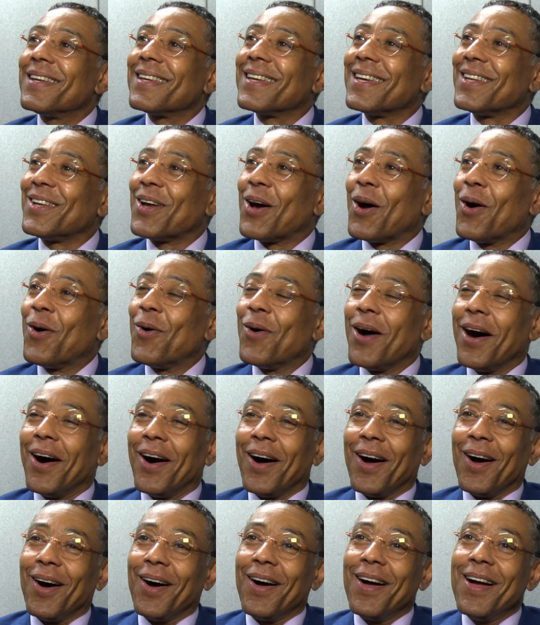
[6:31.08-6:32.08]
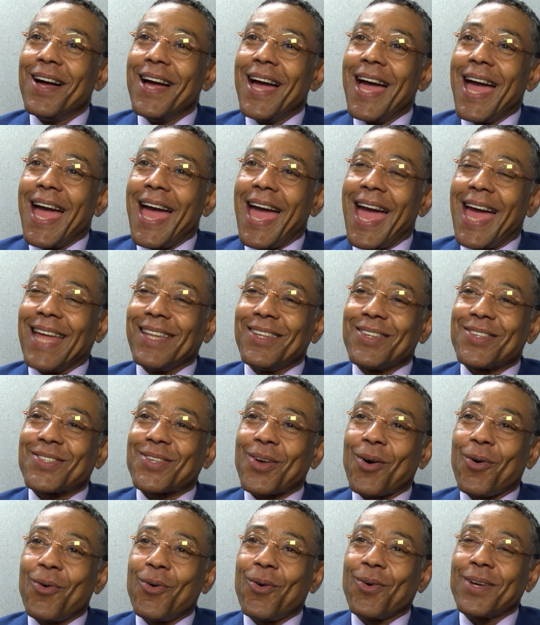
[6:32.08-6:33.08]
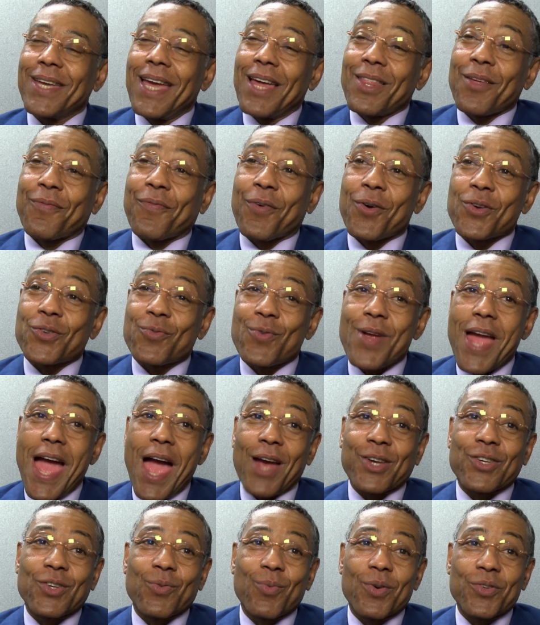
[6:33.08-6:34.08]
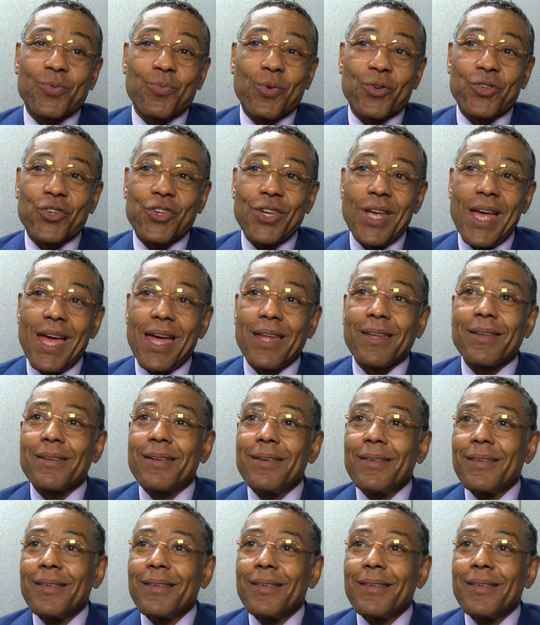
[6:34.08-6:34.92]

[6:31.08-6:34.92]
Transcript: you know. Uh, and so, yeah, the first reaction was, "Well, shit."